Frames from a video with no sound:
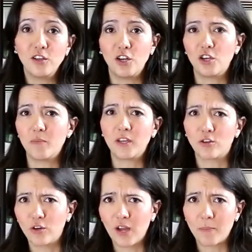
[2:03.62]
You can make
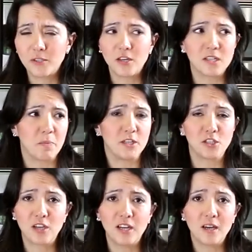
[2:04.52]
your own applesauce by
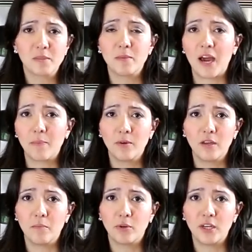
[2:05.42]
just cutting up some apple
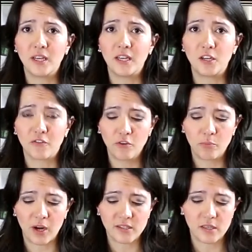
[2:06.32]
and putting it in your food
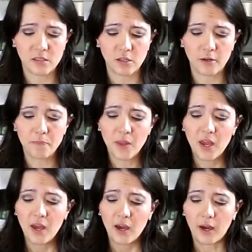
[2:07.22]
processor.
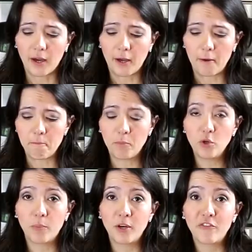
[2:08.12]
You
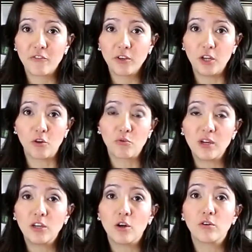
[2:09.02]
could put
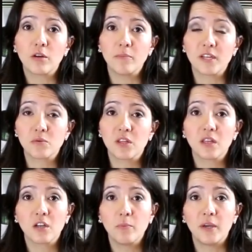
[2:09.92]
Greek yogurt mixed with a
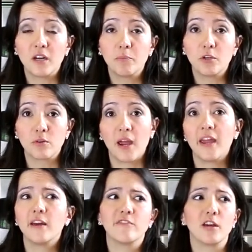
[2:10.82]
little bit of
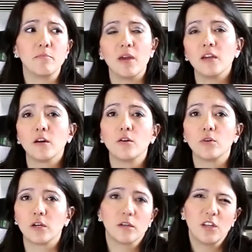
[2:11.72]
puree of like mango
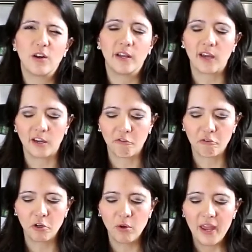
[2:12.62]
or any kind of
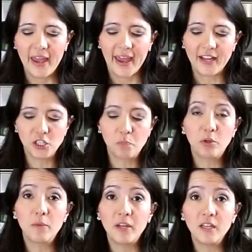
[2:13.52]
fruit, and just
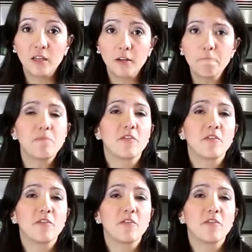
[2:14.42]
put them in here.